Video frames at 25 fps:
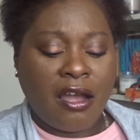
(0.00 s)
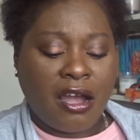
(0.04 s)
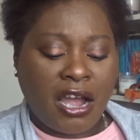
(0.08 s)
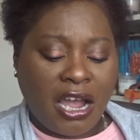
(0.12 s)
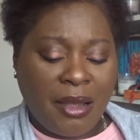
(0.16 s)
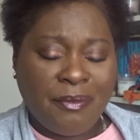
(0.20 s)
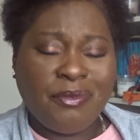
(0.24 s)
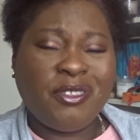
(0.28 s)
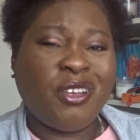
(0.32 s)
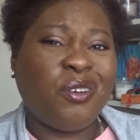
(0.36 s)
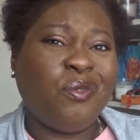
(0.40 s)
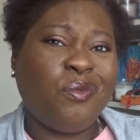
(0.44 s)

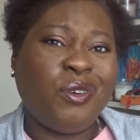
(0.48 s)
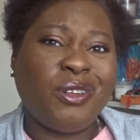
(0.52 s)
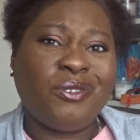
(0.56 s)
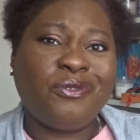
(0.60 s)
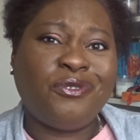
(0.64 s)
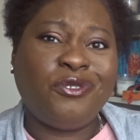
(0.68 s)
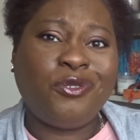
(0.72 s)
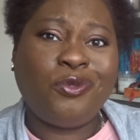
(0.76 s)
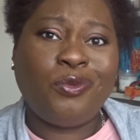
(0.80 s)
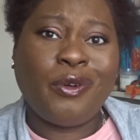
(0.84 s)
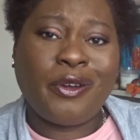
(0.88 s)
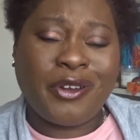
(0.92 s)
I'm not
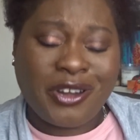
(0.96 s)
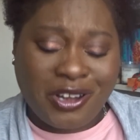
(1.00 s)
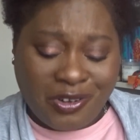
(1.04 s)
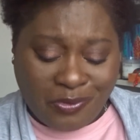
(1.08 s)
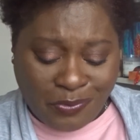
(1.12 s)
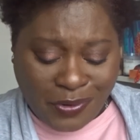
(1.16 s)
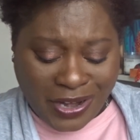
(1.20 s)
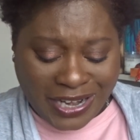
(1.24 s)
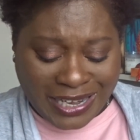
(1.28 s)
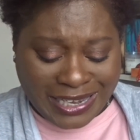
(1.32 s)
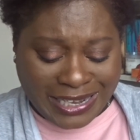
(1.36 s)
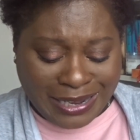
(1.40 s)
one for
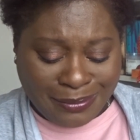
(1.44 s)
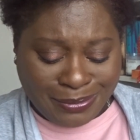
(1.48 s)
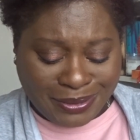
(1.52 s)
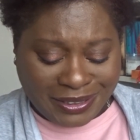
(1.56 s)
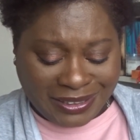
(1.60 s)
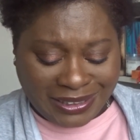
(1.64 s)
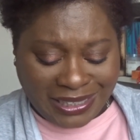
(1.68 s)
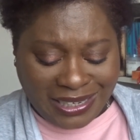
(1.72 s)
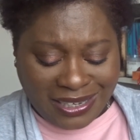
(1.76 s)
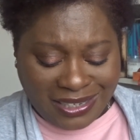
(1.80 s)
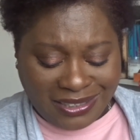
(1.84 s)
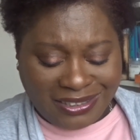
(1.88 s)
wearing red
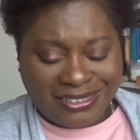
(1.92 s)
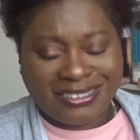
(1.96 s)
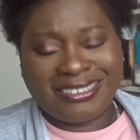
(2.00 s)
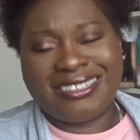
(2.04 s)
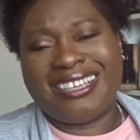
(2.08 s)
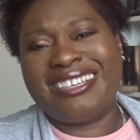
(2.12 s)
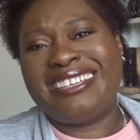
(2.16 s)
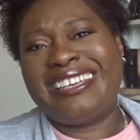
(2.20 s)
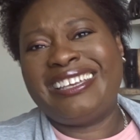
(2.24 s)
lipsticks.